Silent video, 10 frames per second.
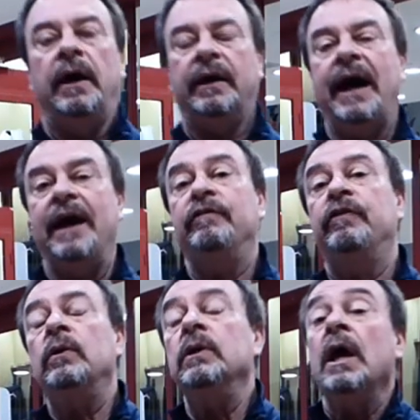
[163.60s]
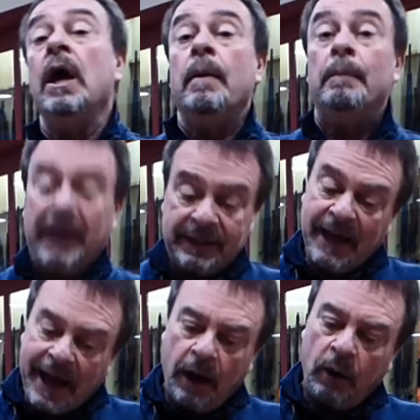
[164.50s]
rifle, but
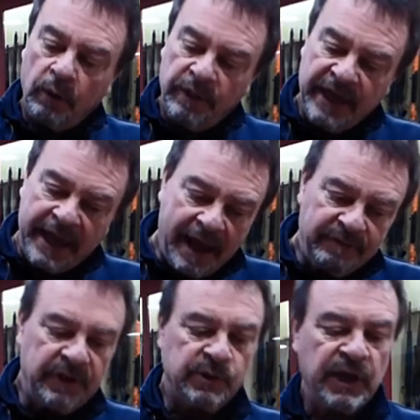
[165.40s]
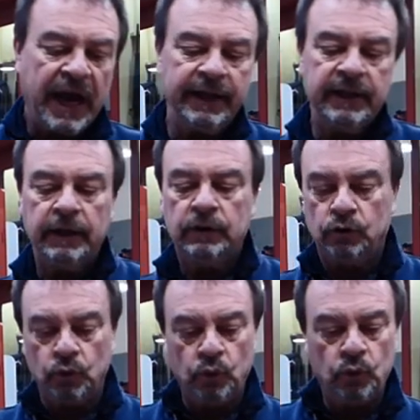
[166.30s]
now they have
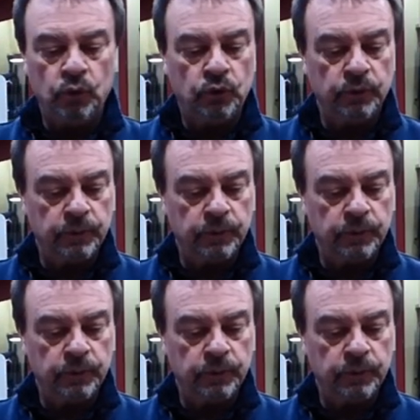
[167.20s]
decided to